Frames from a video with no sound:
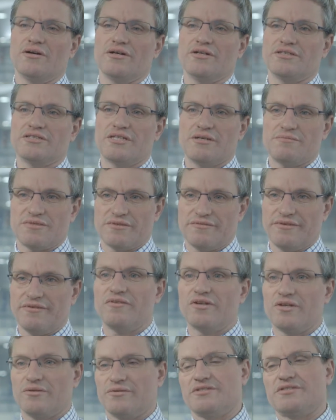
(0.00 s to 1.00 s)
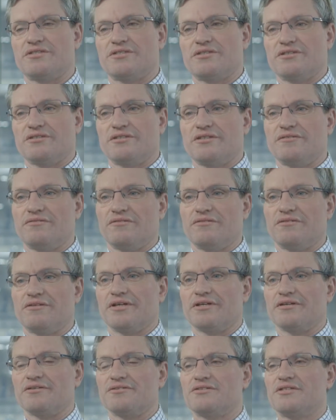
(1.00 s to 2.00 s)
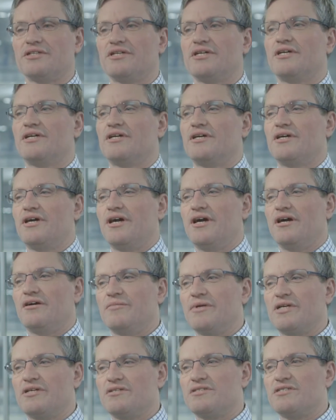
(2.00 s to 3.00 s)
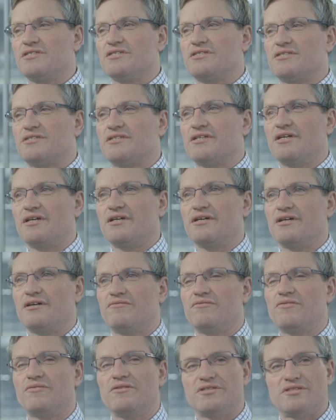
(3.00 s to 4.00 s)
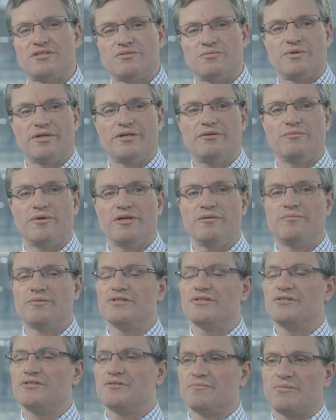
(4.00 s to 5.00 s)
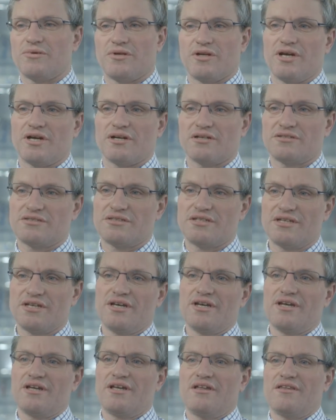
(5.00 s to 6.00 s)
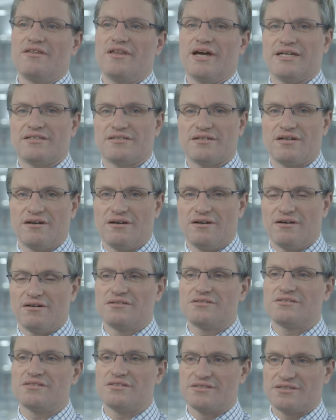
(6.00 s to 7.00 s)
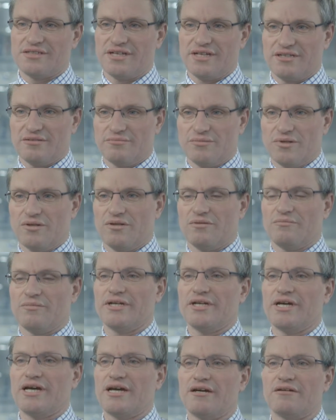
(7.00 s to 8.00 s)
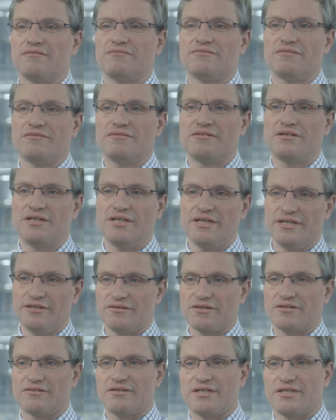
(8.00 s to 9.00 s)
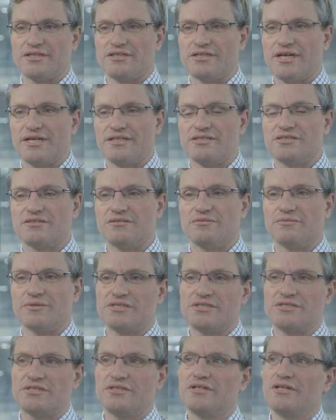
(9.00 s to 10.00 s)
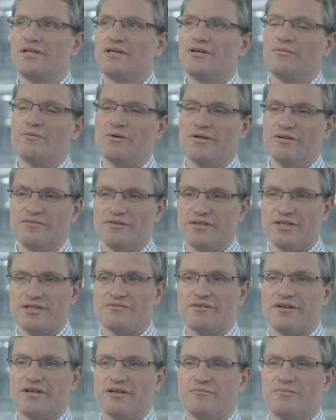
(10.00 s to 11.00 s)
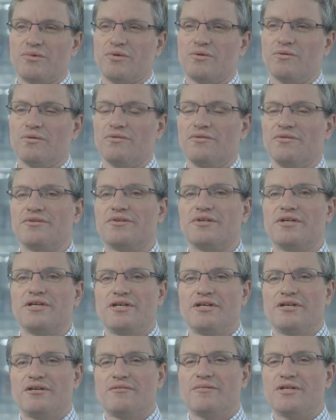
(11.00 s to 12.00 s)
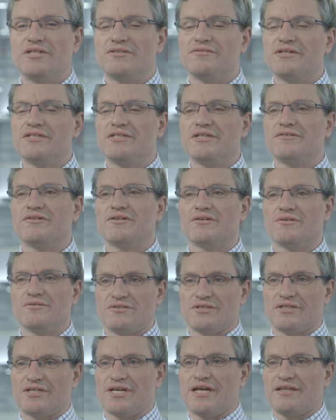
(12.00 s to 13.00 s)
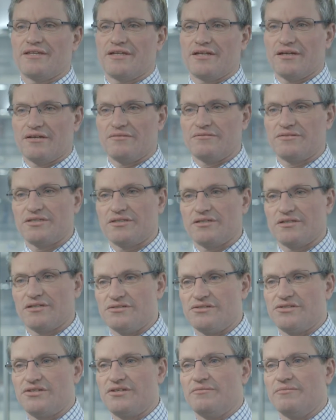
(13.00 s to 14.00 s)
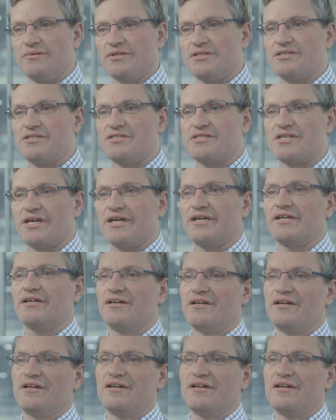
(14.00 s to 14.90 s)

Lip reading: in terms of influencing different things. Because it's, for instance, we produce products that are sustainable, and we have LEAF accreditation, which we feel is very important. But it's very difficult to get that over to the consumer to say